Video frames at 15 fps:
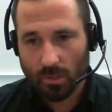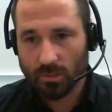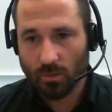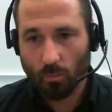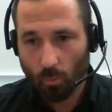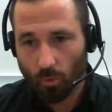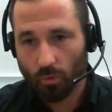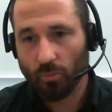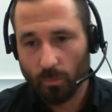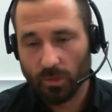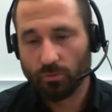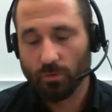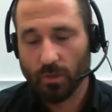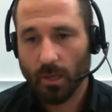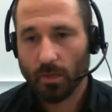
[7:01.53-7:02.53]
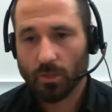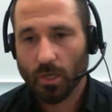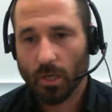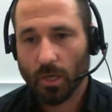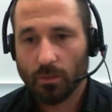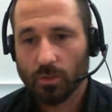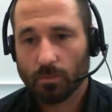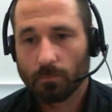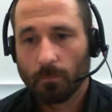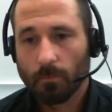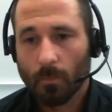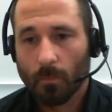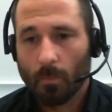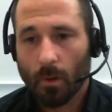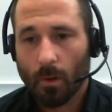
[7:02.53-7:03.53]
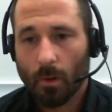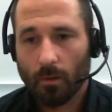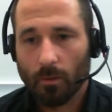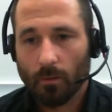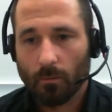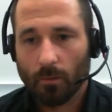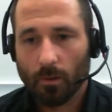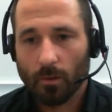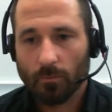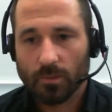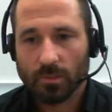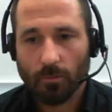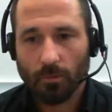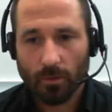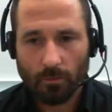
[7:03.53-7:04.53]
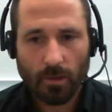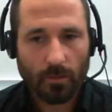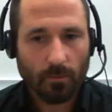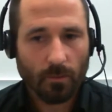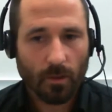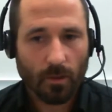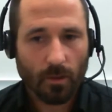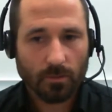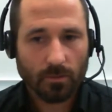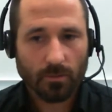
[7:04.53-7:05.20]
was, is it worth measuring that change? Was that what you asked?